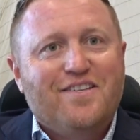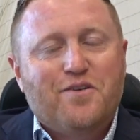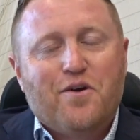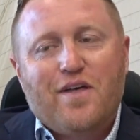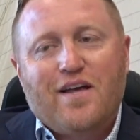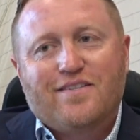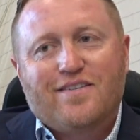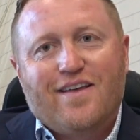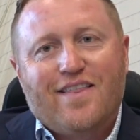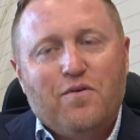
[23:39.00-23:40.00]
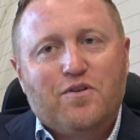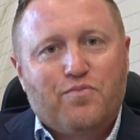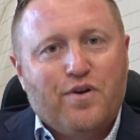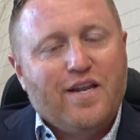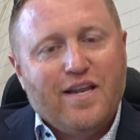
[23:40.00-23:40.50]
And so that was
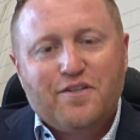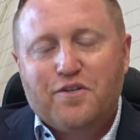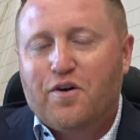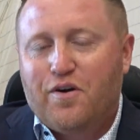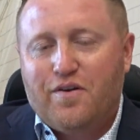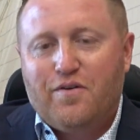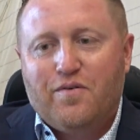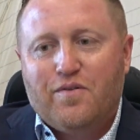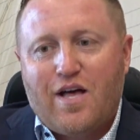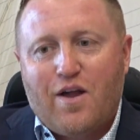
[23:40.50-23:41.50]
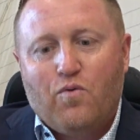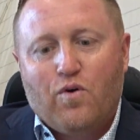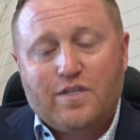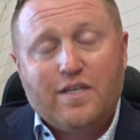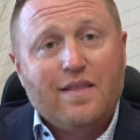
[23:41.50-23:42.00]
pretty neat. It took a lot of
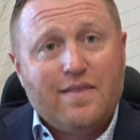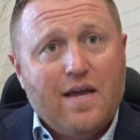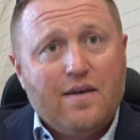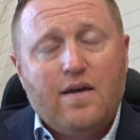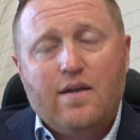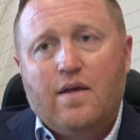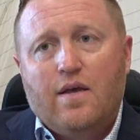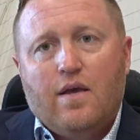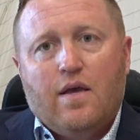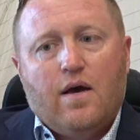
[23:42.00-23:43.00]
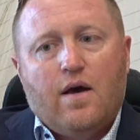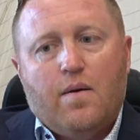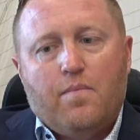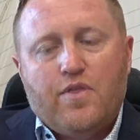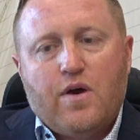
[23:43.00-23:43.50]
work to get that done,
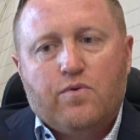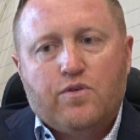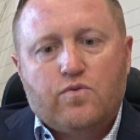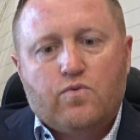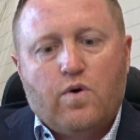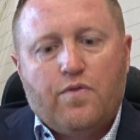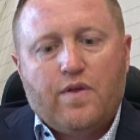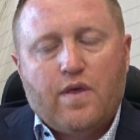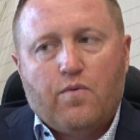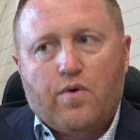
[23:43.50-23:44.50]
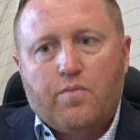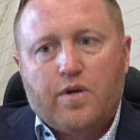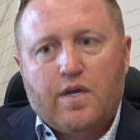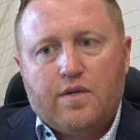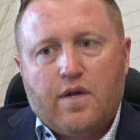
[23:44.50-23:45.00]
but that was one thing that we were able
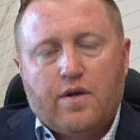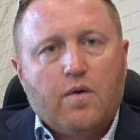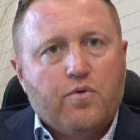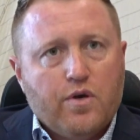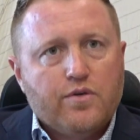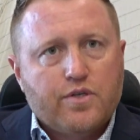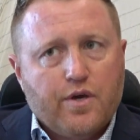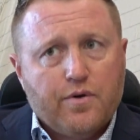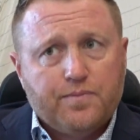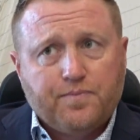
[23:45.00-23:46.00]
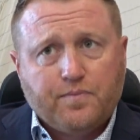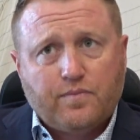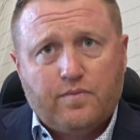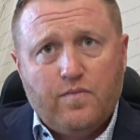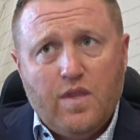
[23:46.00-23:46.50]
to get done a couple years ago.
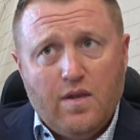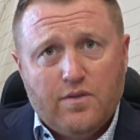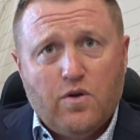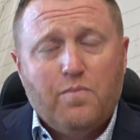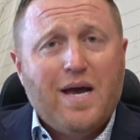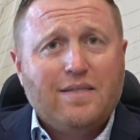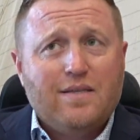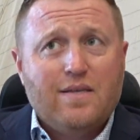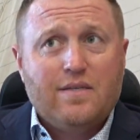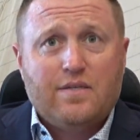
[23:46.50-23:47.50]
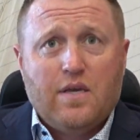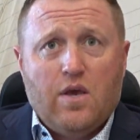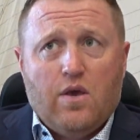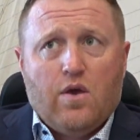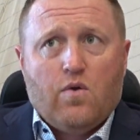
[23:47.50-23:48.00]
So back to
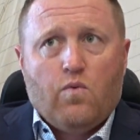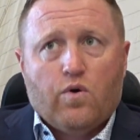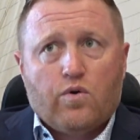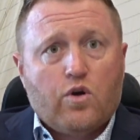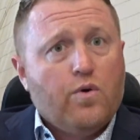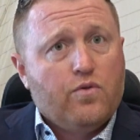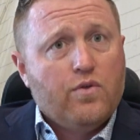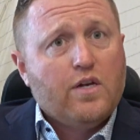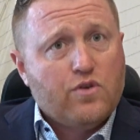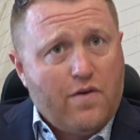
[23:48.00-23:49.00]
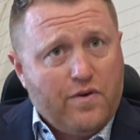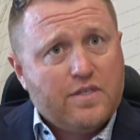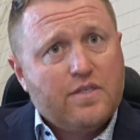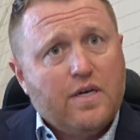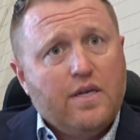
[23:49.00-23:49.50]
this, we're going through that traffic
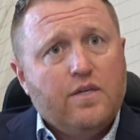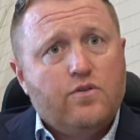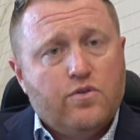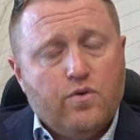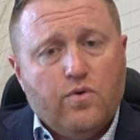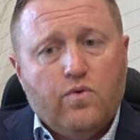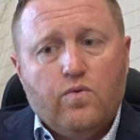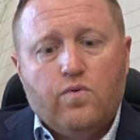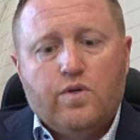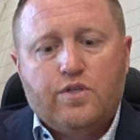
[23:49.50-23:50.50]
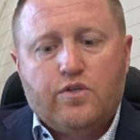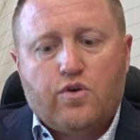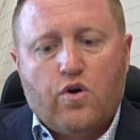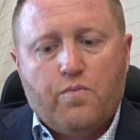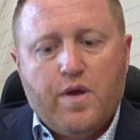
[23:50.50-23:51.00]
study to
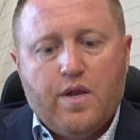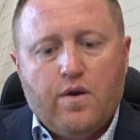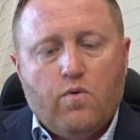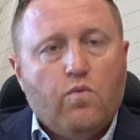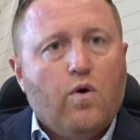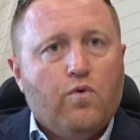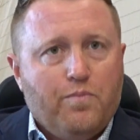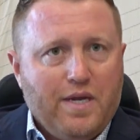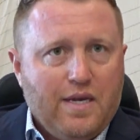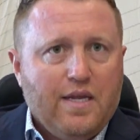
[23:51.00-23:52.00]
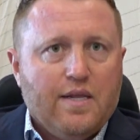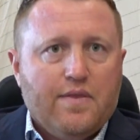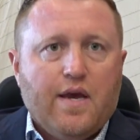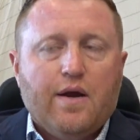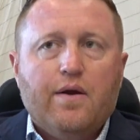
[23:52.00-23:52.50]
determine what would be
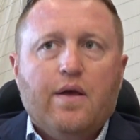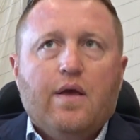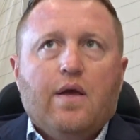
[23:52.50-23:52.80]
needed there.